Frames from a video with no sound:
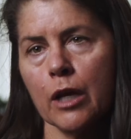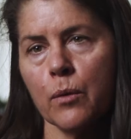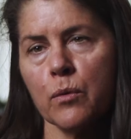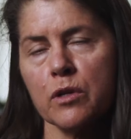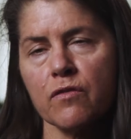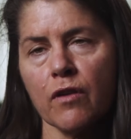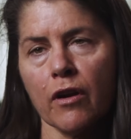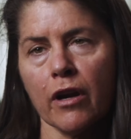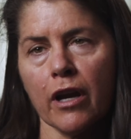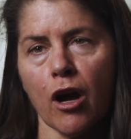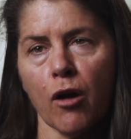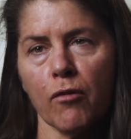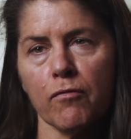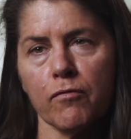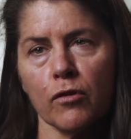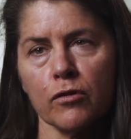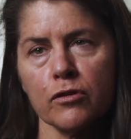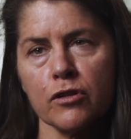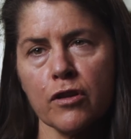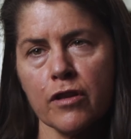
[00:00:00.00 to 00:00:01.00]
he was very
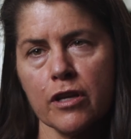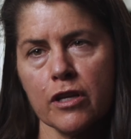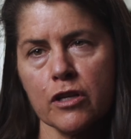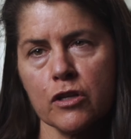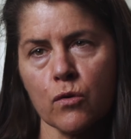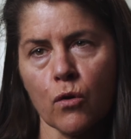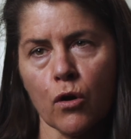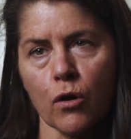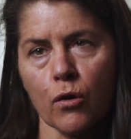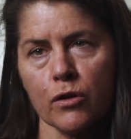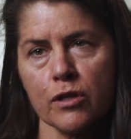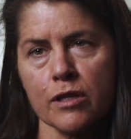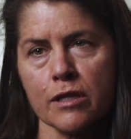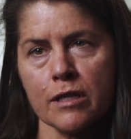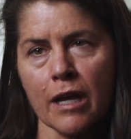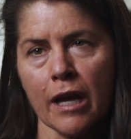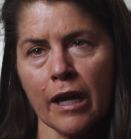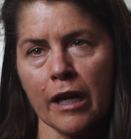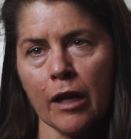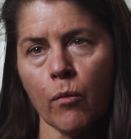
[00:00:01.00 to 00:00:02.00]
helpful to the Historical
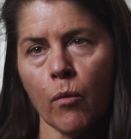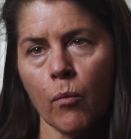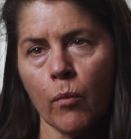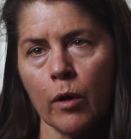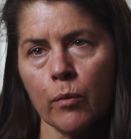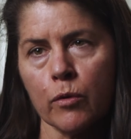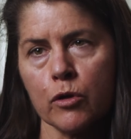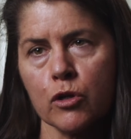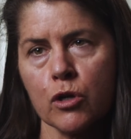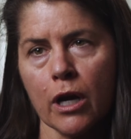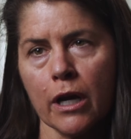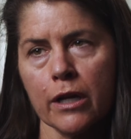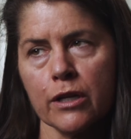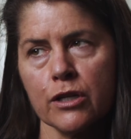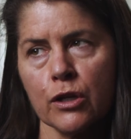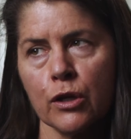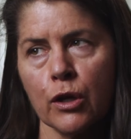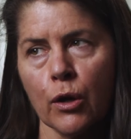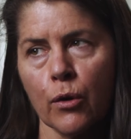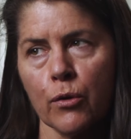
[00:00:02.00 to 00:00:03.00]
Society when we were trying
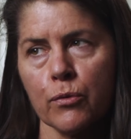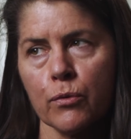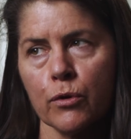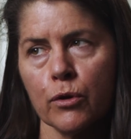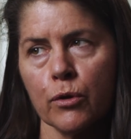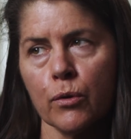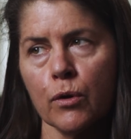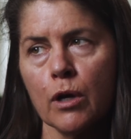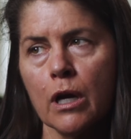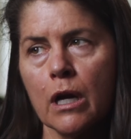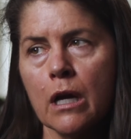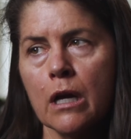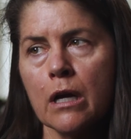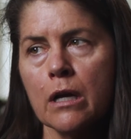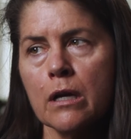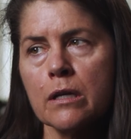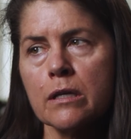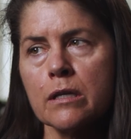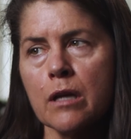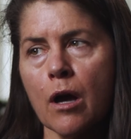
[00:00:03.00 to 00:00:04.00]
to go through
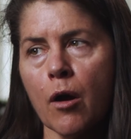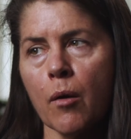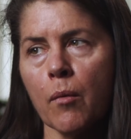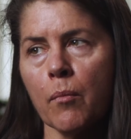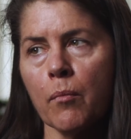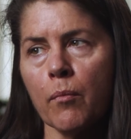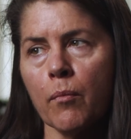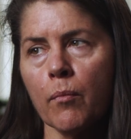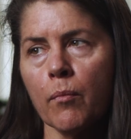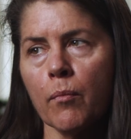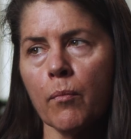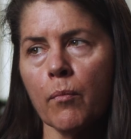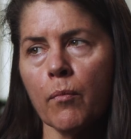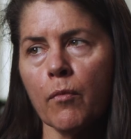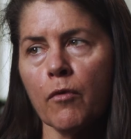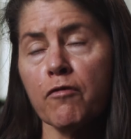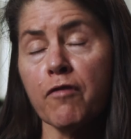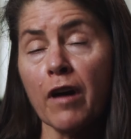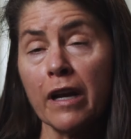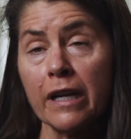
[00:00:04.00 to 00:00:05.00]
some
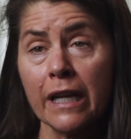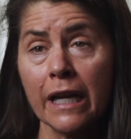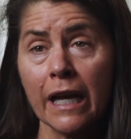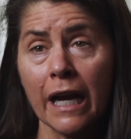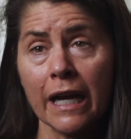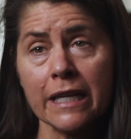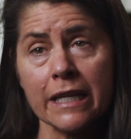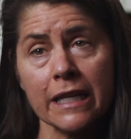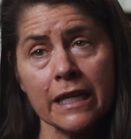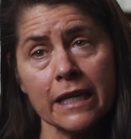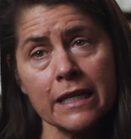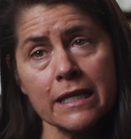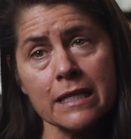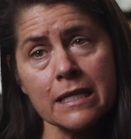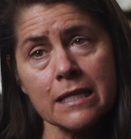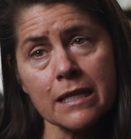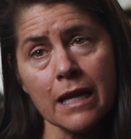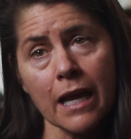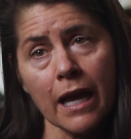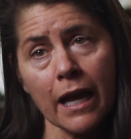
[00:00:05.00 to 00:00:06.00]
funding
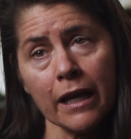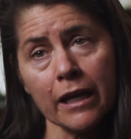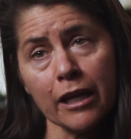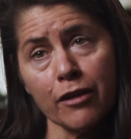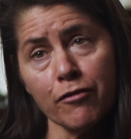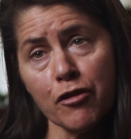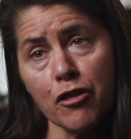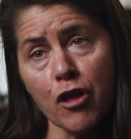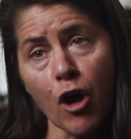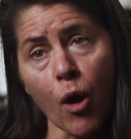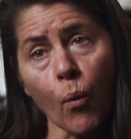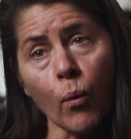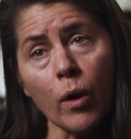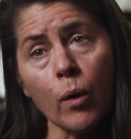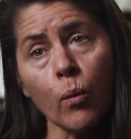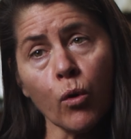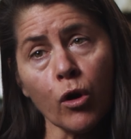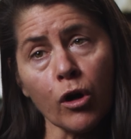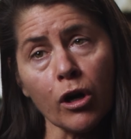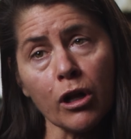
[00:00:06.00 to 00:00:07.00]
ideas. And even though we
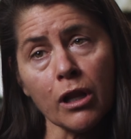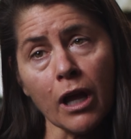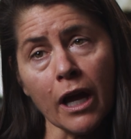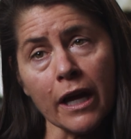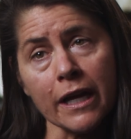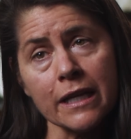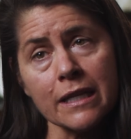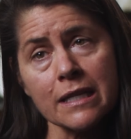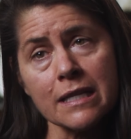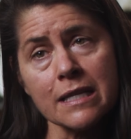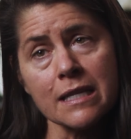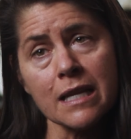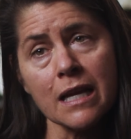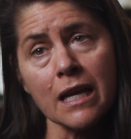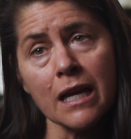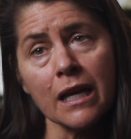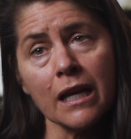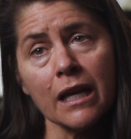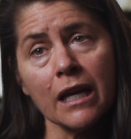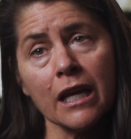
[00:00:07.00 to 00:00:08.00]
weren't clients,
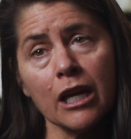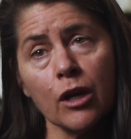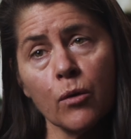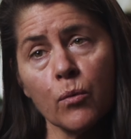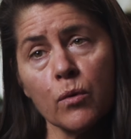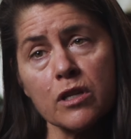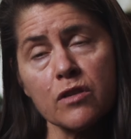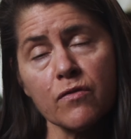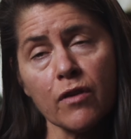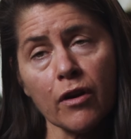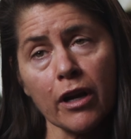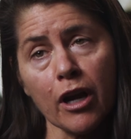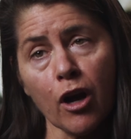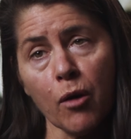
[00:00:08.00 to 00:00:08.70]
he was very